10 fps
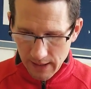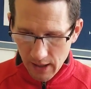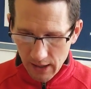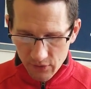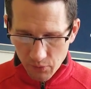
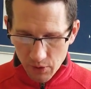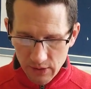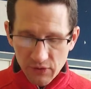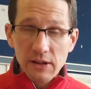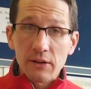God's word
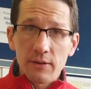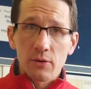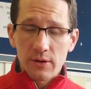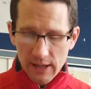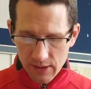is the
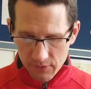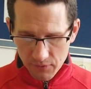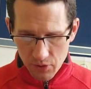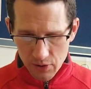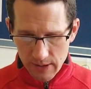authoritative
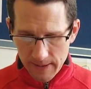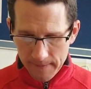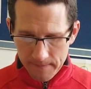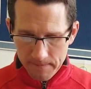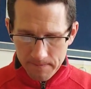word.
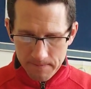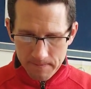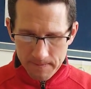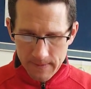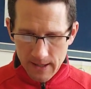
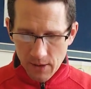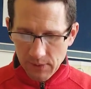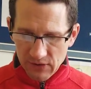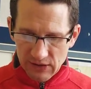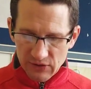And
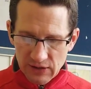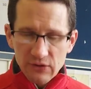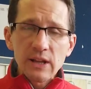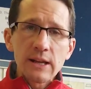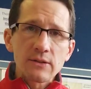we see
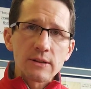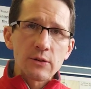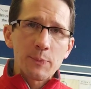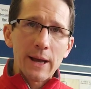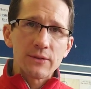six things in
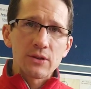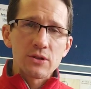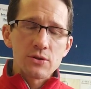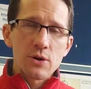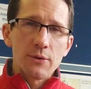this passage
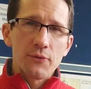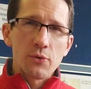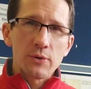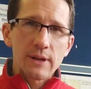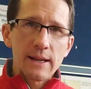in John
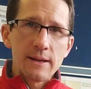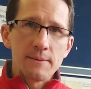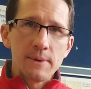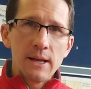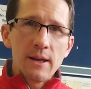14
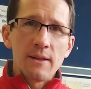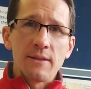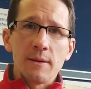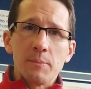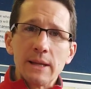
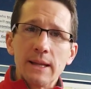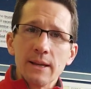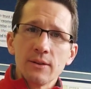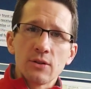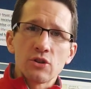that
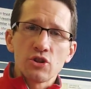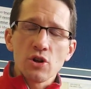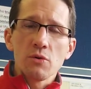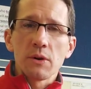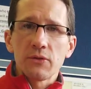begin to
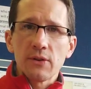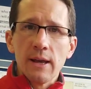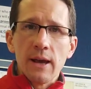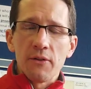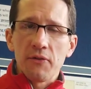show us
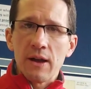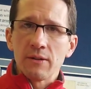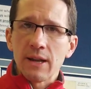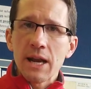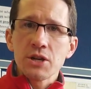a
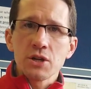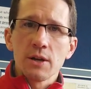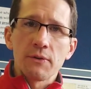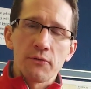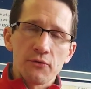foundation
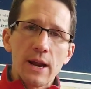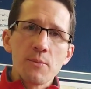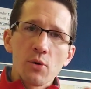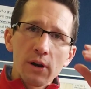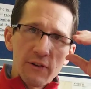of a
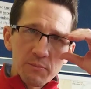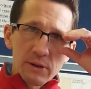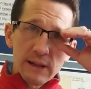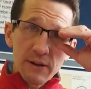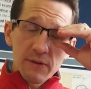framework of
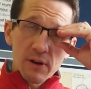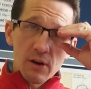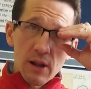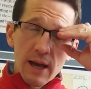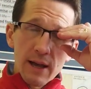belief in our
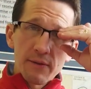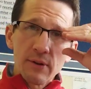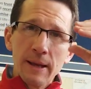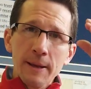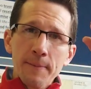lives,
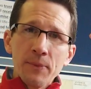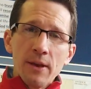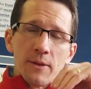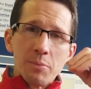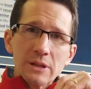
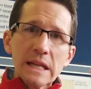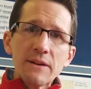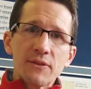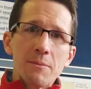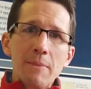the
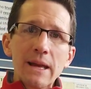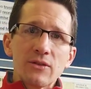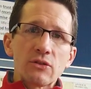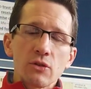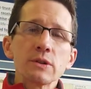belief that
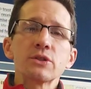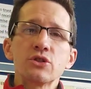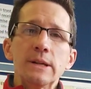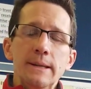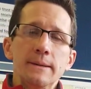makes us
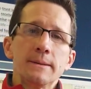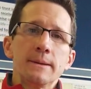Christian.